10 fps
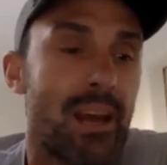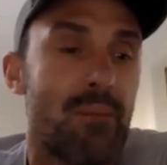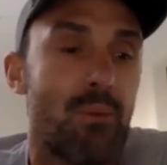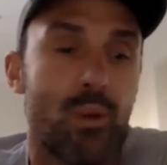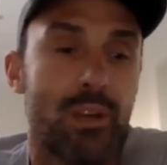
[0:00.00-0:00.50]

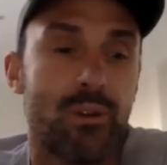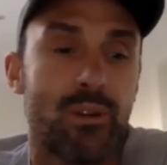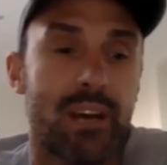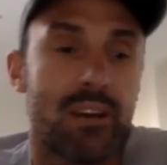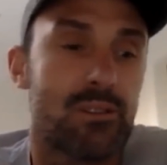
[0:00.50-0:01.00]
we do
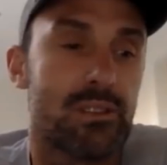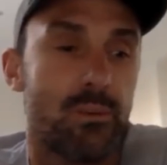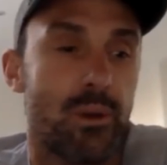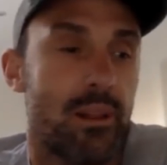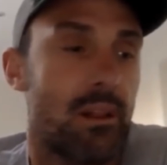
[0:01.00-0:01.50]
that
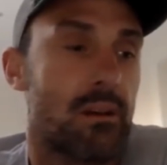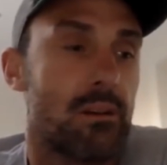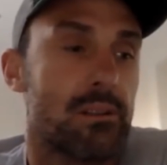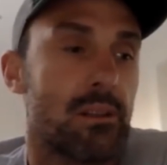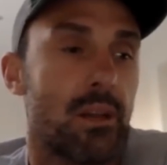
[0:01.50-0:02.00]
constantly
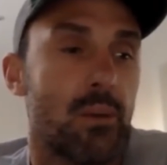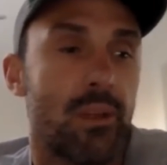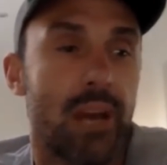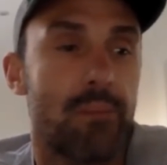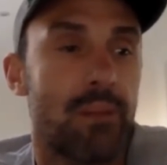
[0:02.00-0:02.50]

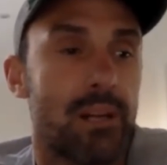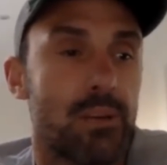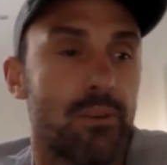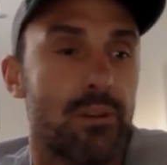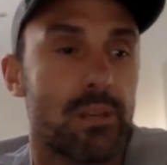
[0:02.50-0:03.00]
with our players.
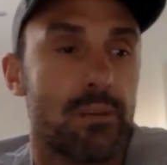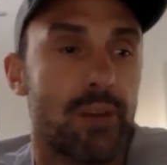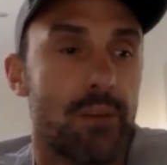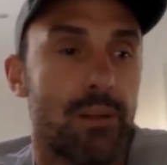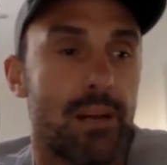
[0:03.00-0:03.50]
We've got some of
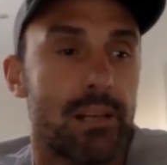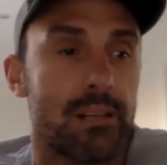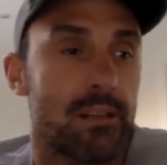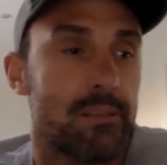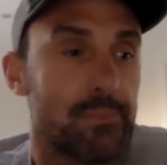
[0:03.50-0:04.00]
our
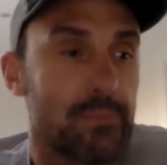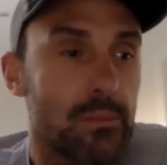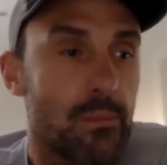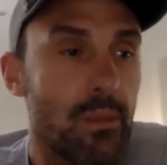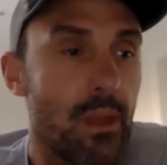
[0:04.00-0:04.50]
players that
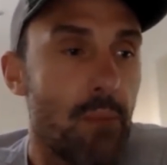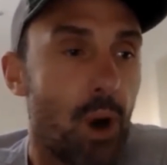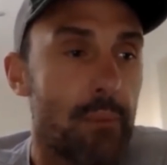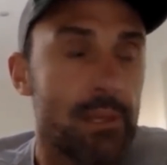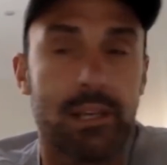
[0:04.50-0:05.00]

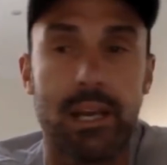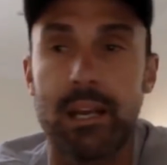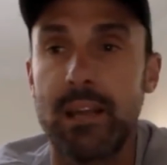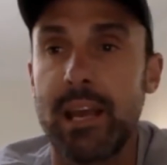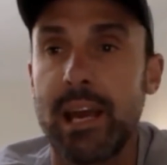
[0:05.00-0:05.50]
might be
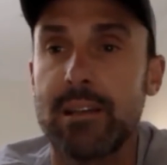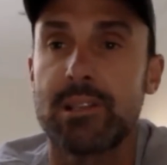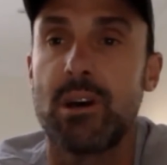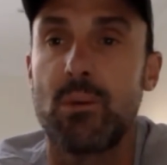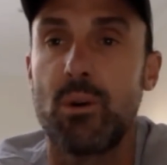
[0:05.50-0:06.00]
seen in the
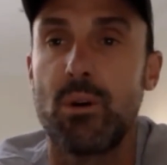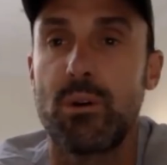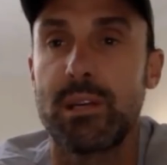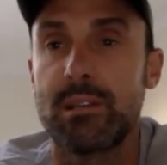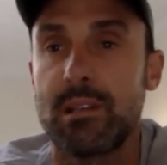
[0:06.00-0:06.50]
outside
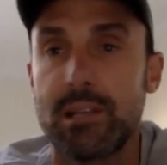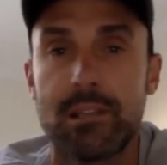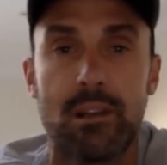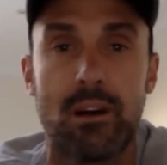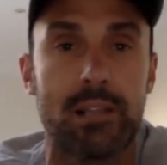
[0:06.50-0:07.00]
world as
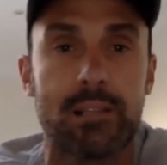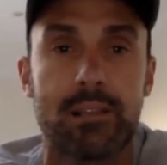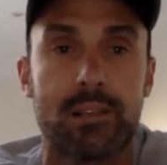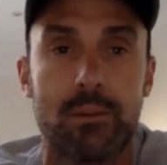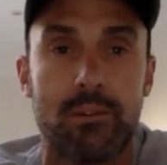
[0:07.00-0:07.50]
lesser lights
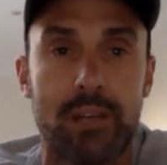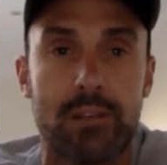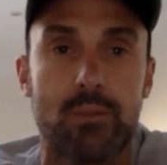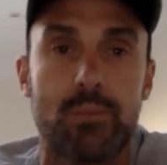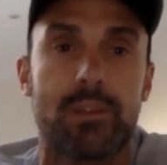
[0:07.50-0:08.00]
to some of our
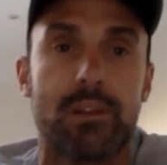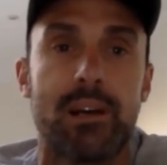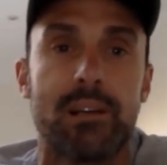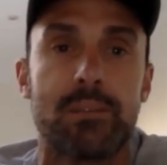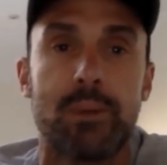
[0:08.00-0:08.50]

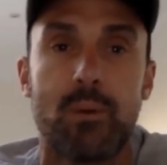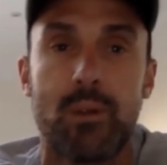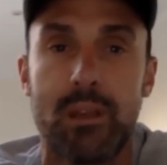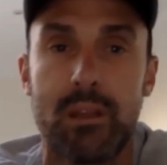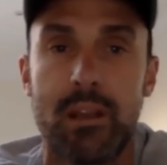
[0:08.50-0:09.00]
superstars, but
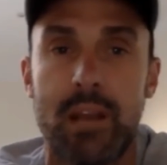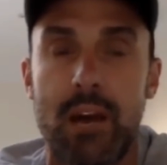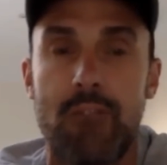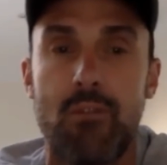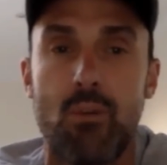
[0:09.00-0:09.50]
within
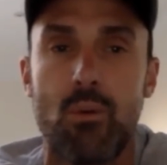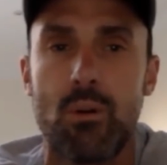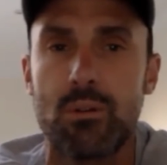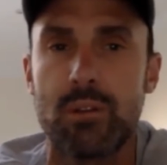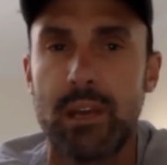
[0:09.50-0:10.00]
our four
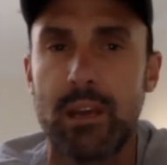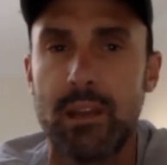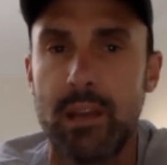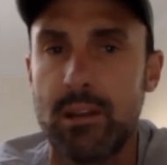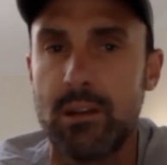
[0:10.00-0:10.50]
walls, they get
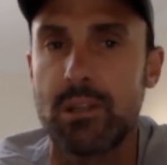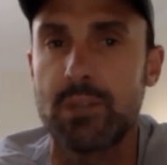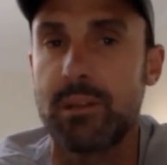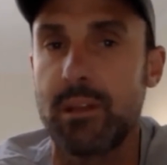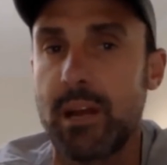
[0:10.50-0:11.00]
the
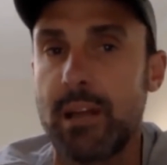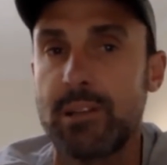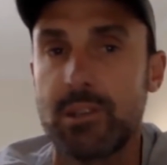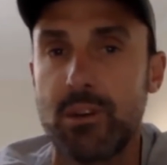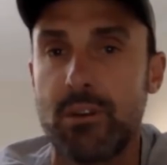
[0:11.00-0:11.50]
acknowledgement that they
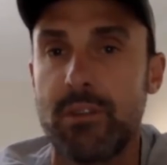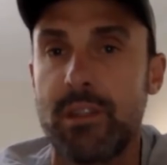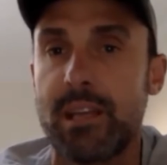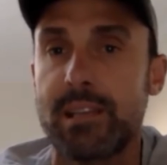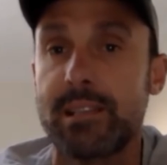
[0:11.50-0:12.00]
deserve,
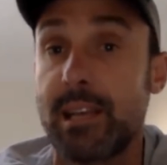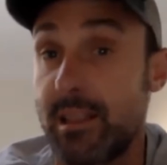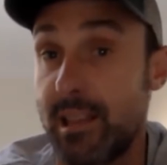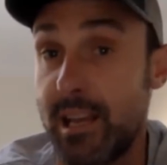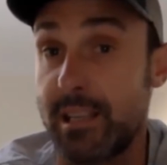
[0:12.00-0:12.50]
and
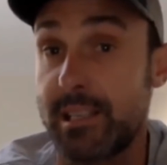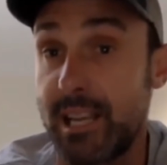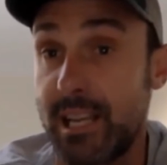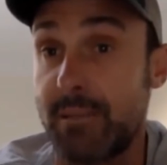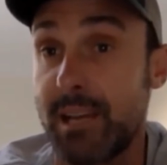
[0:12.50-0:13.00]
they're
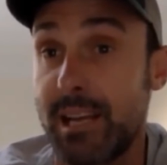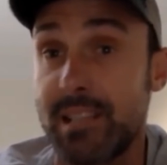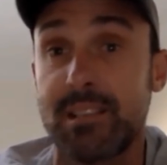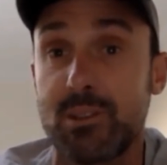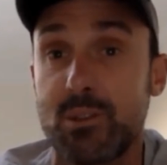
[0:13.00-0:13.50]
seen
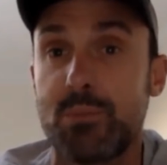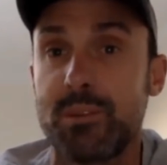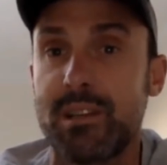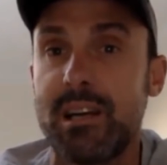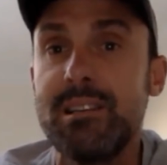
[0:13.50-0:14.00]
as the
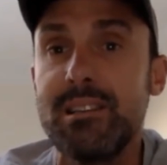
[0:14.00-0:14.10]
superstars.